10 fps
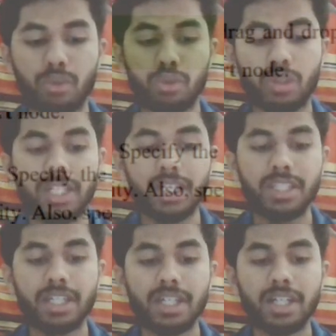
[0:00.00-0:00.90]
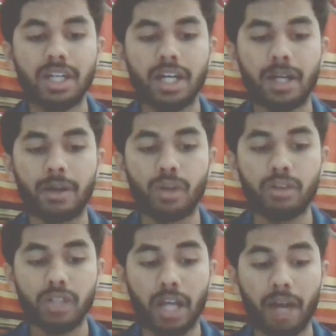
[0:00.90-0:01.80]
have to read the uh, you
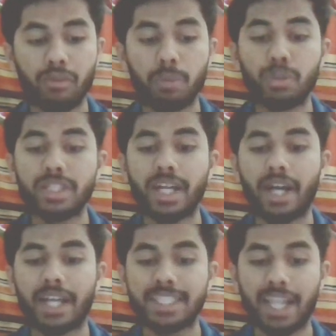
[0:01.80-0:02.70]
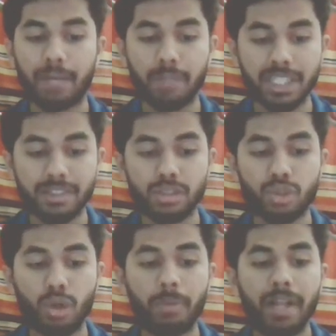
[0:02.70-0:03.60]
have, uh, have, to put the excel application
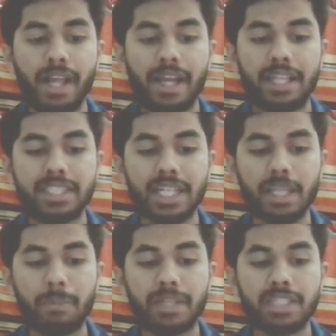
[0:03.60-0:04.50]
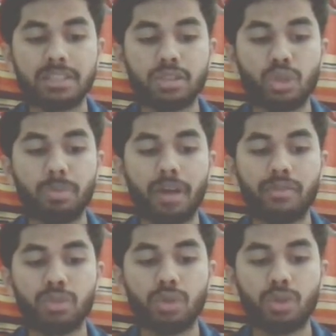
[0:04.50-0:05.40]
scope inside the application scope you
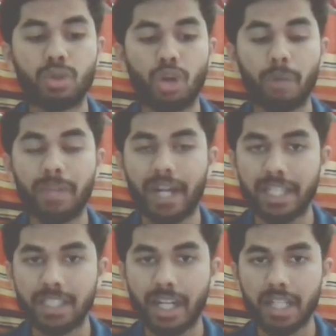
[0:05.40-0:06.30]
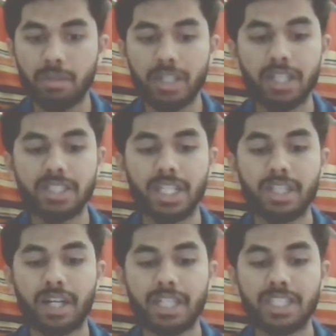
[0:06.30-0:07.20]
have to drop the write cell activity
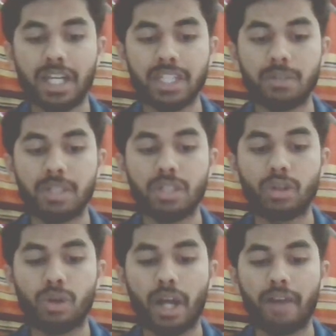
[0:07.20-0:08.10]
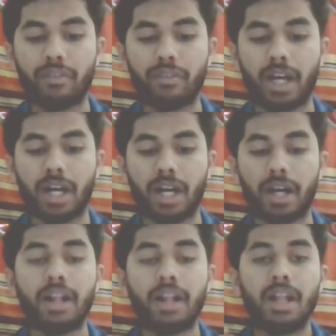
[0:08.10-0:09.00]
inside the write cell activity you have
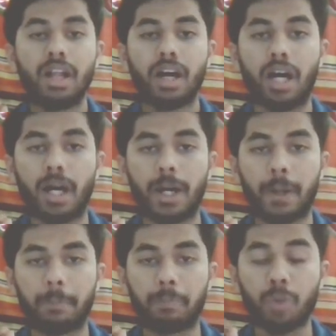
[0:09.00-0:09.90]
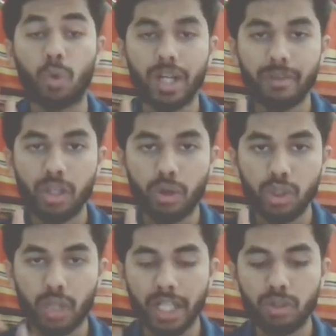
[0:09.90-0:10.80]
uh, um, whatever you want
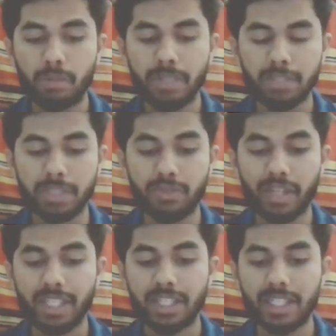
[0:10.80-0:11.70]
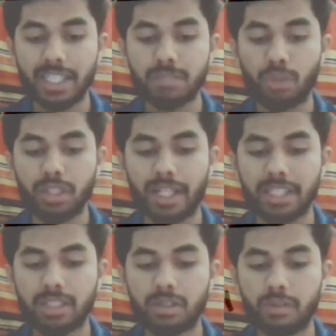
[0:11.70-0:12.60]
to write you'll be specifying in the text box
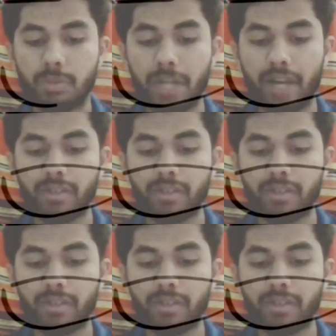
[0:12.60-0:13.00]
like this you'll be